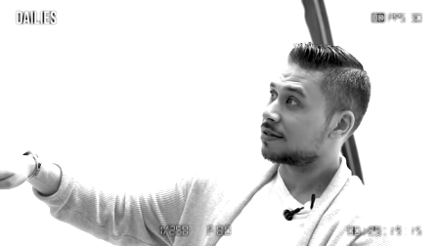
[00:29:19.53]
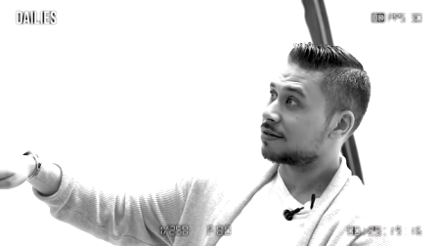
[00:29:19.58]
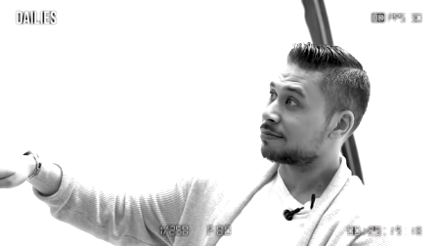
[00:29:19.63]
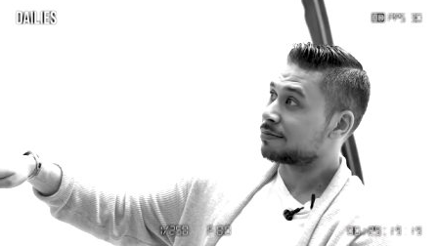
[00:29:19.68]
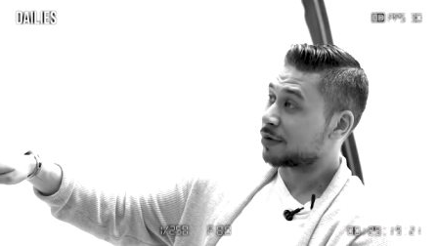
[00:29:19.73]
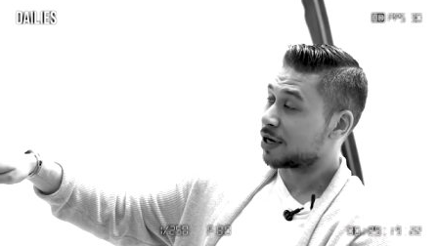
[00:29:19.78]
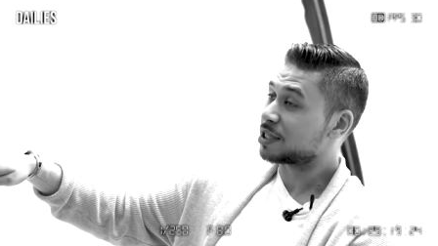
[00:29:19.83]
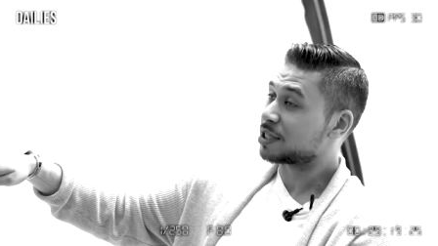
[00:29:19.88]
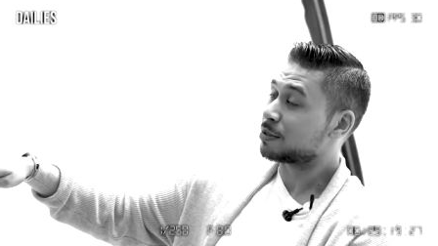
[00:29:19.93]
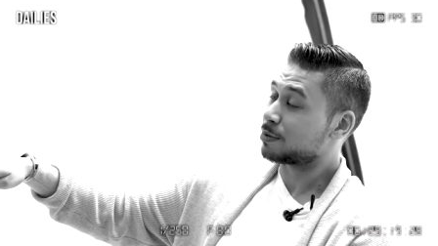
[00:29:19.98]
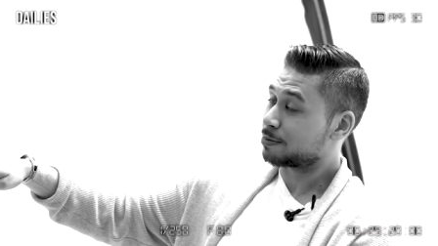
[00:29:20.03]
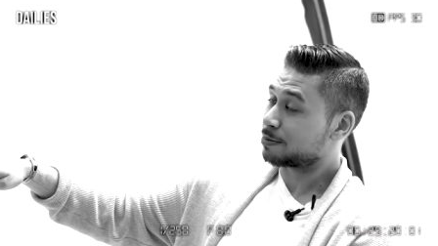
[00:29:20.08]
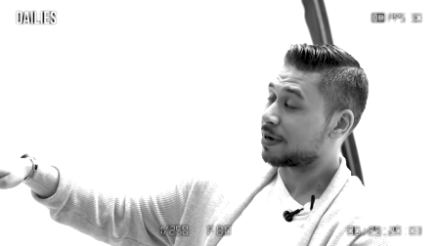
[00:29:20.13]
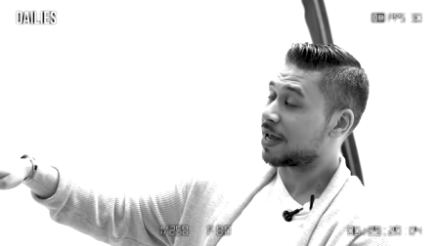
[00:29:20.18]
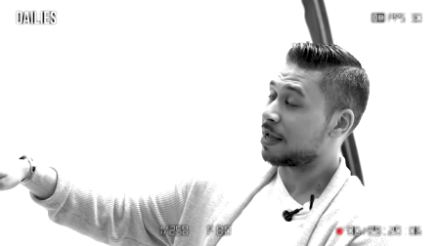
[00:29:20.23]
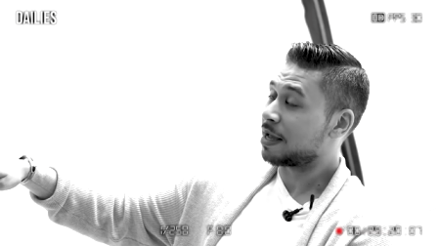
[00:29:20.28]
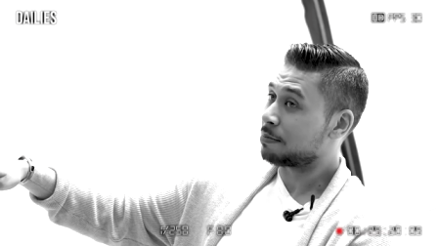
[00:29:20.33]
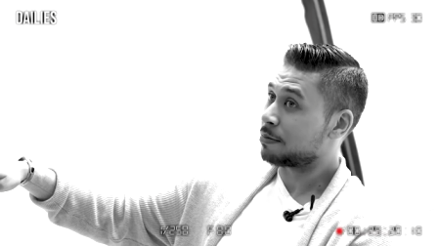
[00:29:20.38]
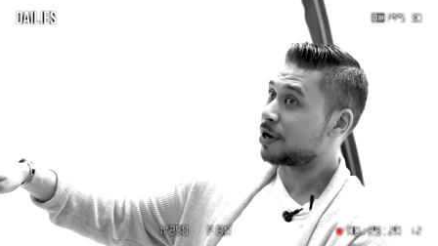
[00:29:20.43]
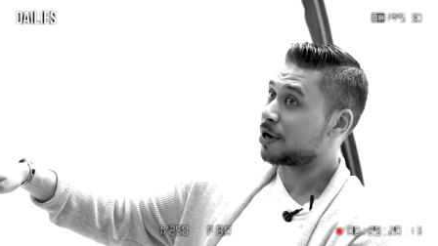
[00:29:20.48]
Mercy was
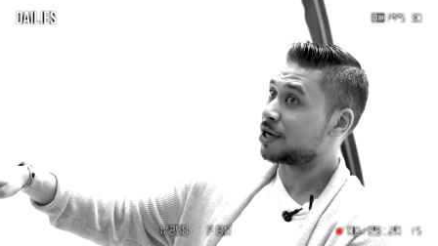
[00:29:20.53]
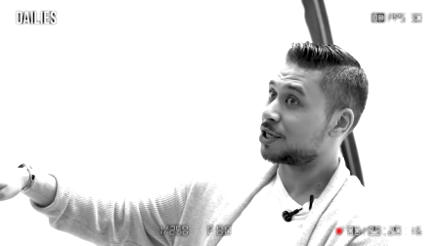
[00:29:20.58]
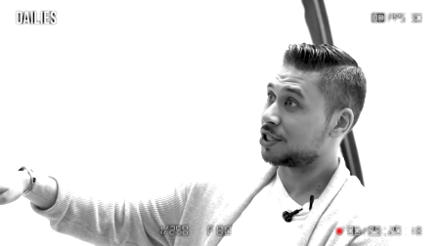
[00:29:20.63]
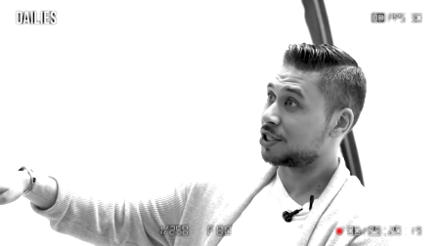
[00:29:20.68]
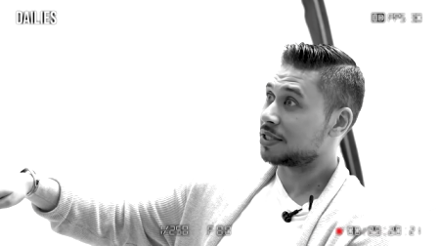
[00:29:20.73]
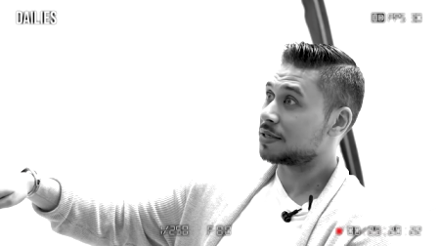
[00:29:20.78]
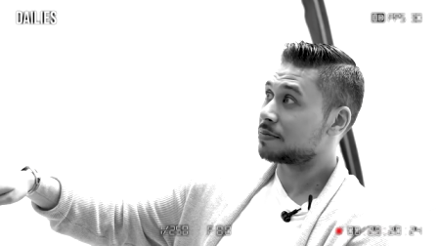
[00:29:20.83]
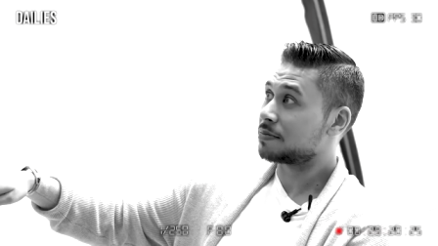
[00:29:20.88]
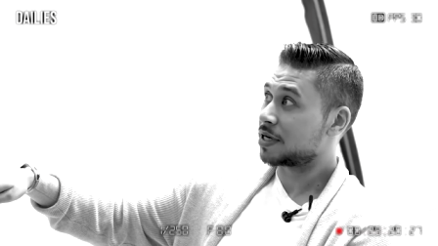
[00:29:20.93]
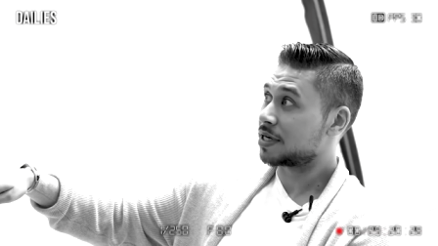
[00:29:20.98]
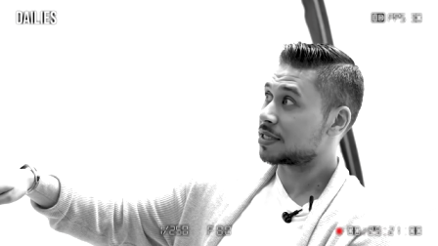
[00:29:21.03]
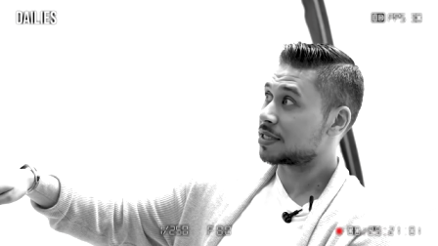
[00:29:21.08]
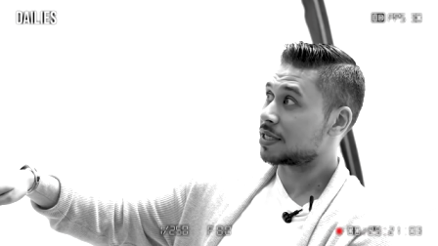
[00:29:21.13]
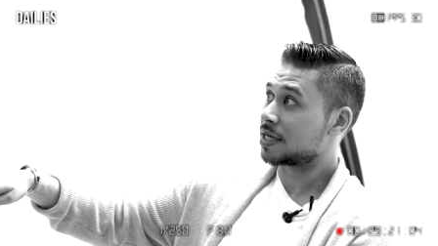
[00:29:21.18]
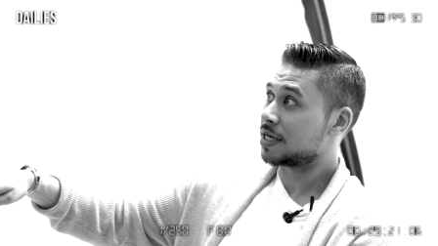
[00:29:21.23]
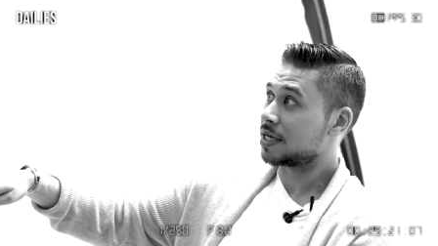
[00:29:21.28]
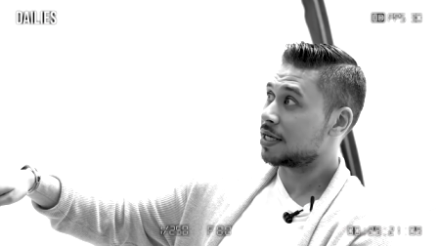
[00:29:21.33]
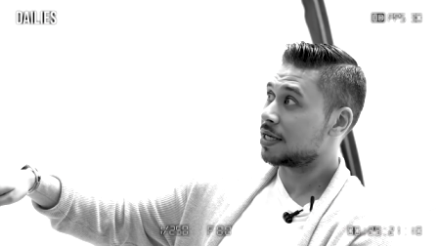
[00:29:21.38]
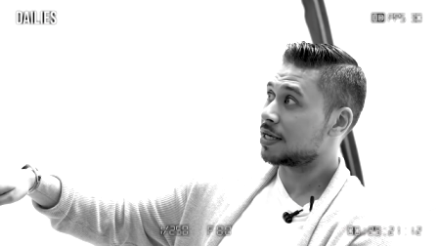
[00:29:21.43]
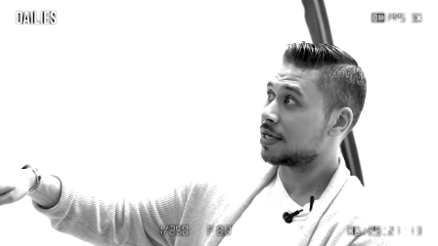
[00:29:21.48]
playing
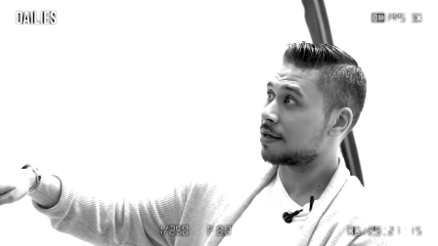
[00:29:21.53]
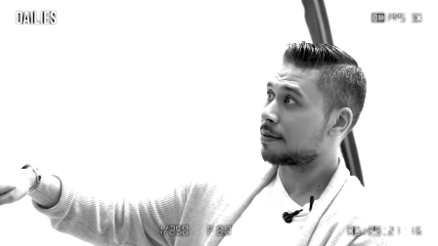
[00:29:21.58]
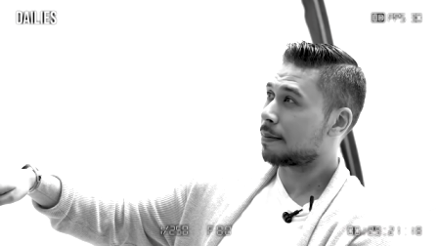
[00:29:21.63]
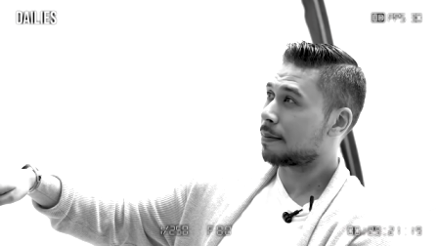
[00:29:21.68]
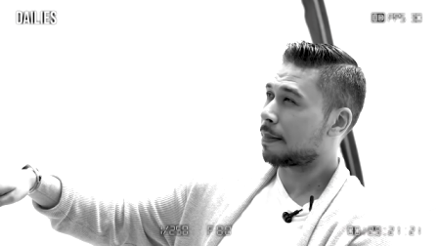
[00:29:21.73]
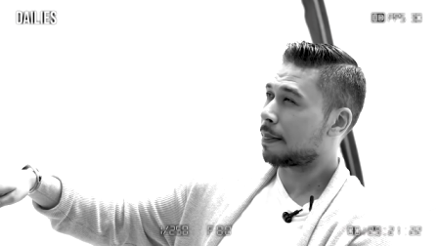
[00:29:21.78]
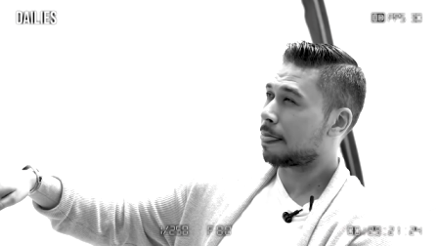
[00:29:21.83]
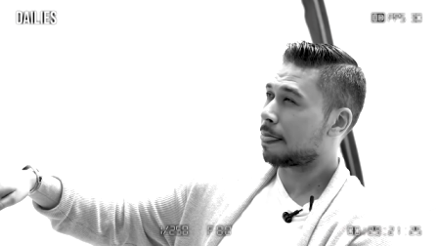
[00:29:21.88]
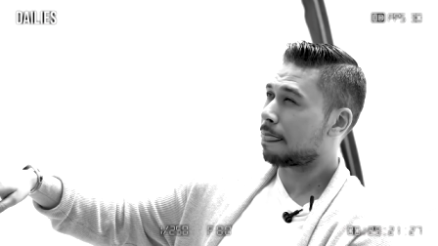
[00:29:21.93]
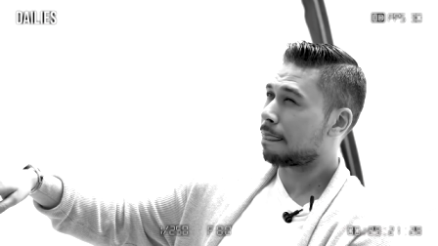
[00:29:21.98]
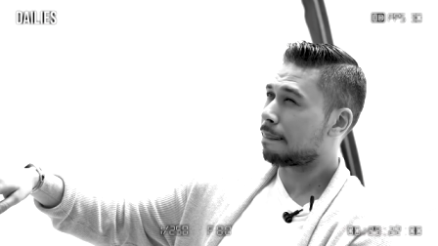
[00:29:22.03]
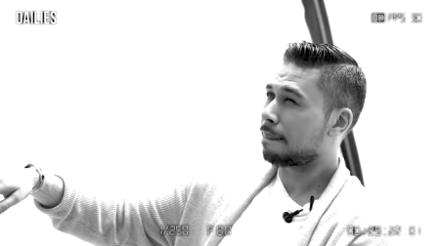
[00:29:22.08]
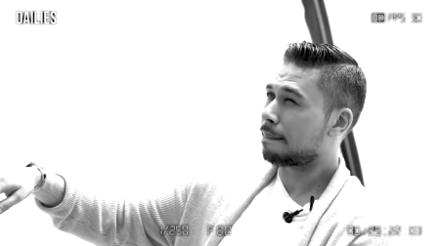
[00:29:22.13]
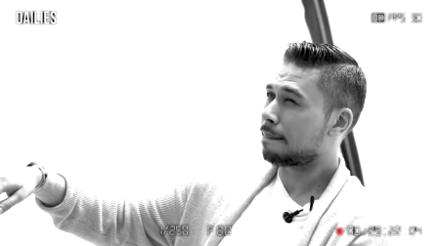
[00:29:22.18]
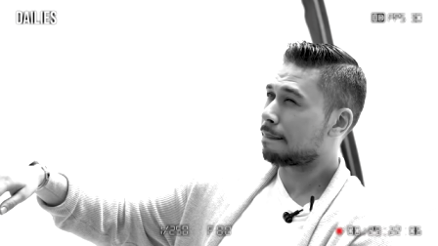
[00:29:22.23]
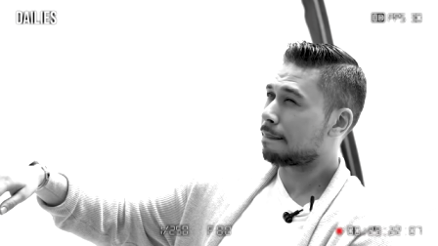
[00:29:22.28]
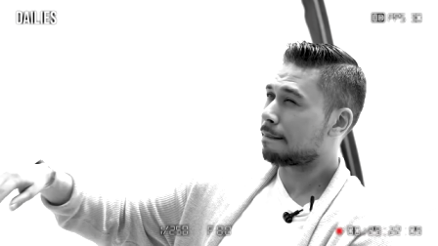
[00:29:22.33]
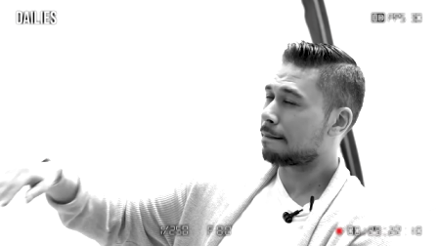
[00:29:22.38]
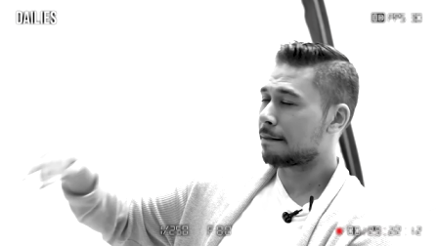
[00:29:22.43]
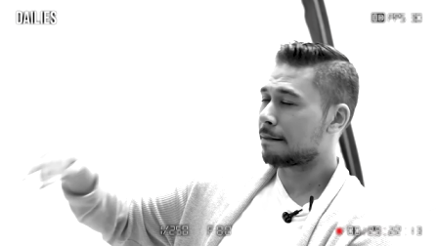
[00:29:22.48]
Mercy,
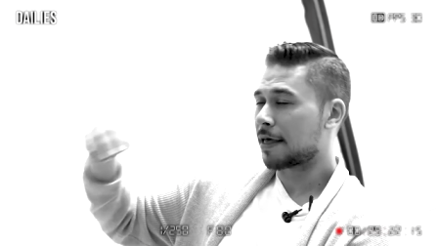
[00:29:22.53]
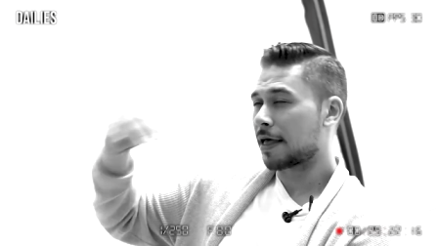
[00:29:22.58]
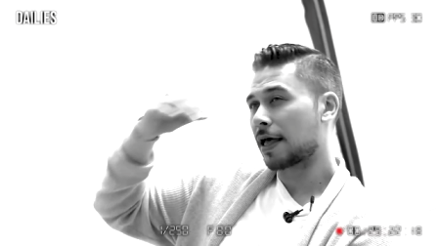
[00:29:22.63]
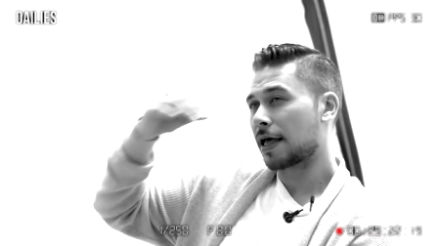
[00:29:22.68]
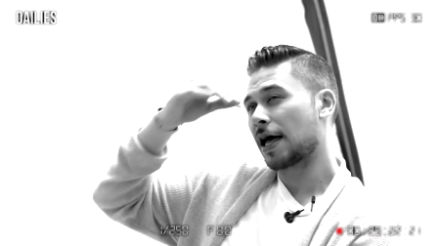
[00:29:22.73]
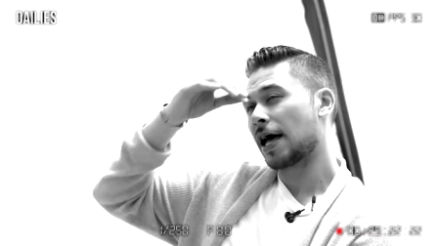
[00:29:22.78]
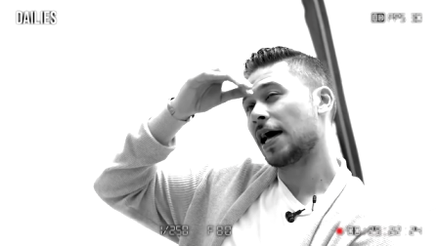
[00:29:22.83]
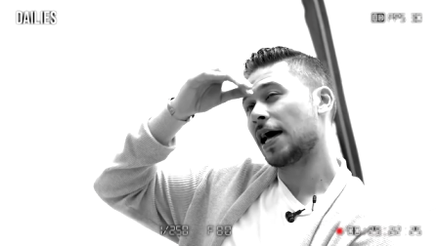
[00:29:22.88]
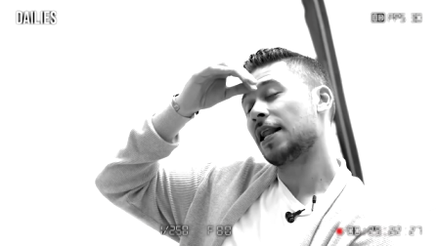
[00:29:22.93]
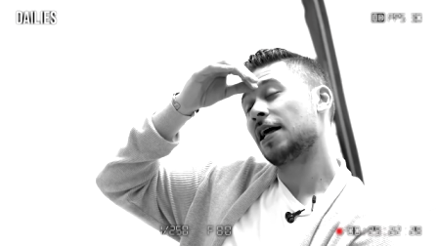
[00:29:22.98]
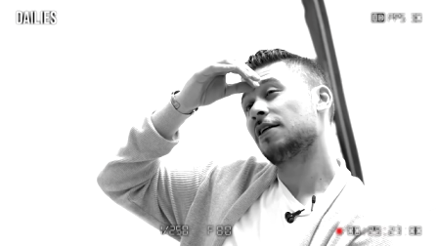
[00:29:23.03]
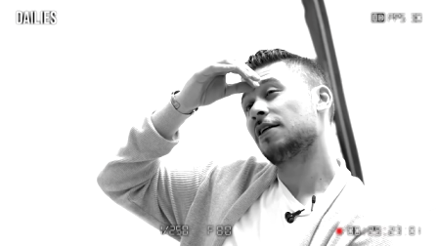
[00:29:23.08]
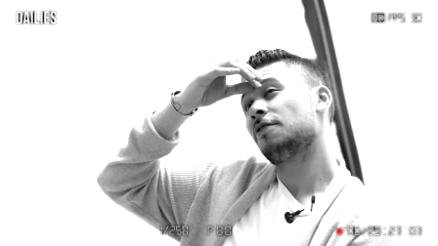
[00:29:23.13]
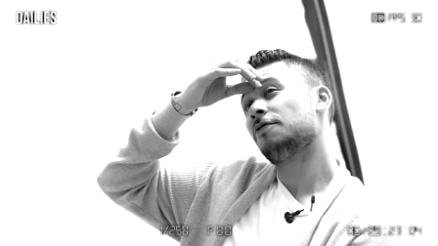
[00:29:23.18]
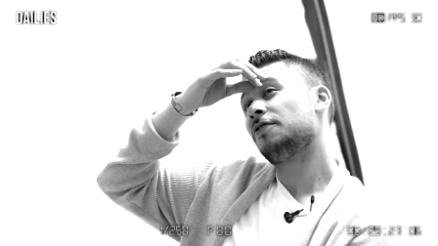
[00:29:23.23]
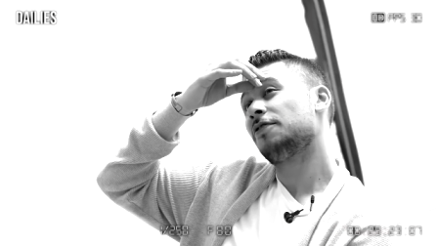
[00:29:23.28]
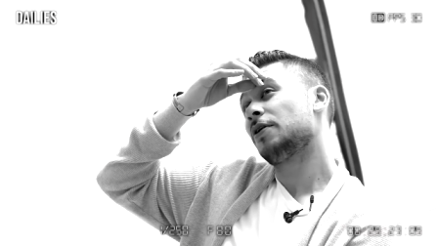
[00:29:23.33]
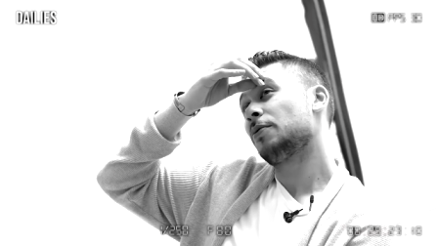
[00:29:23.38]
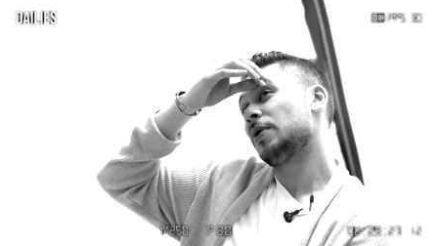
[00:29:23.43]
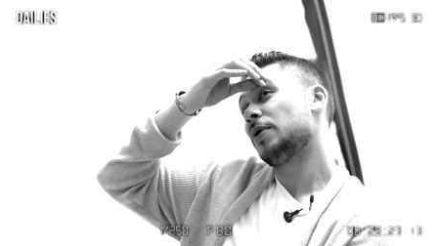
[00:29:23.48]
and I
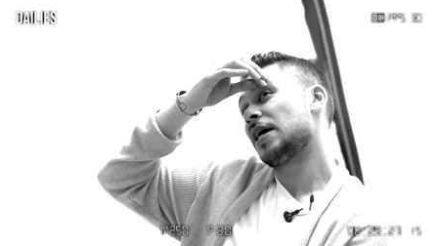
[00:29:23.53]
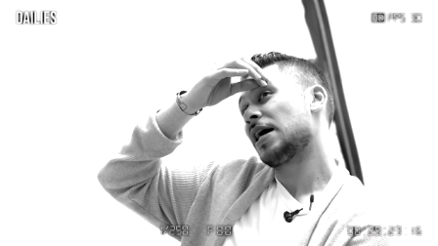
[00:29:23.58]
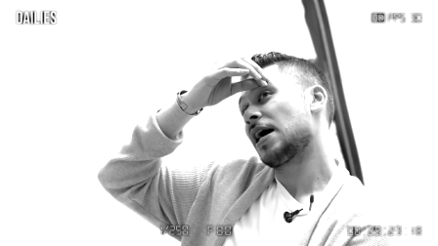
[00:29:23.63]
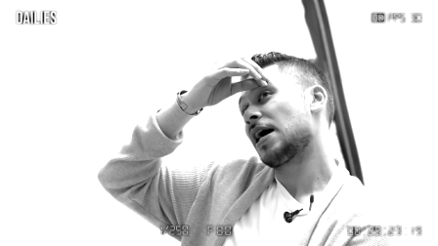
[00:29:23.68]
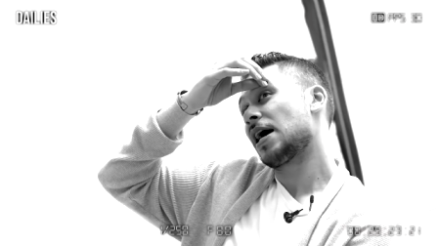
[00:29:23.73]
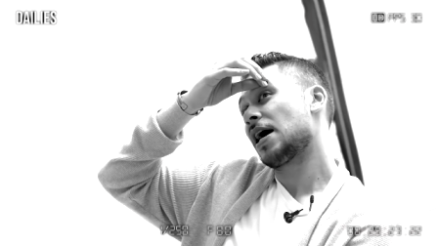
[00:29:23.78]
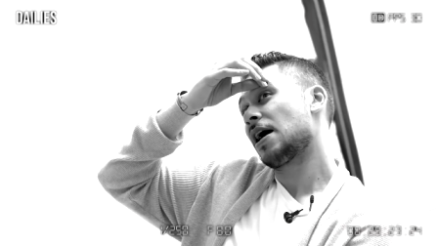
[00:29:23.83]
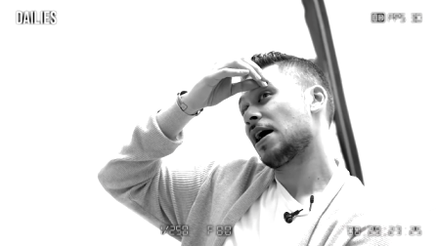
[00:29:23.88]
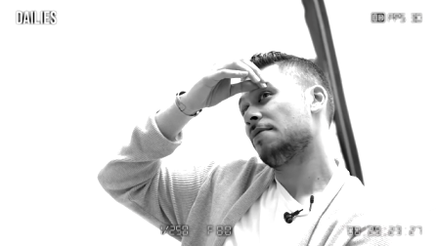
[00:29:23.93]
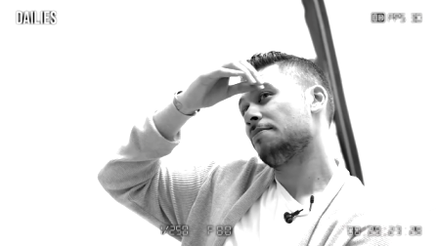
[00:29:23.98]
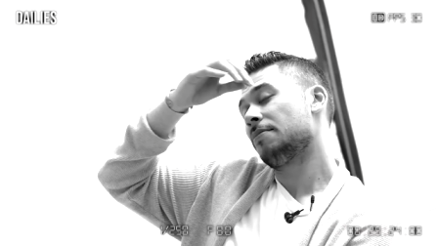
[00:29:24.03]
don't think we had.